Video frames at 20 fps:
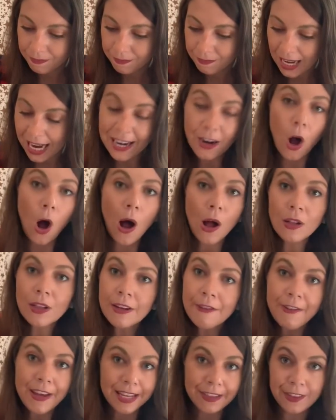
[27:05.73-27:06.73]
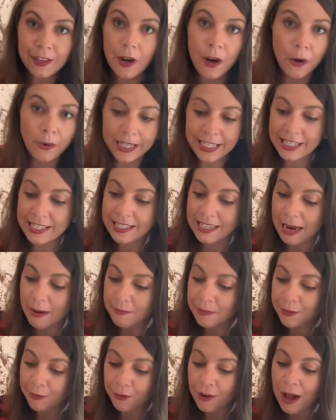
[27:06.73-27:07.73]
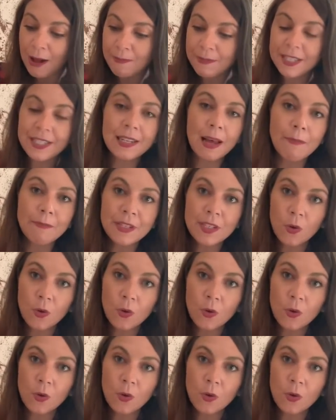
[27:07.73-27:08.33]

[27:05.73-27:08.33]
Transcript: And all of it, though, is stemmed from some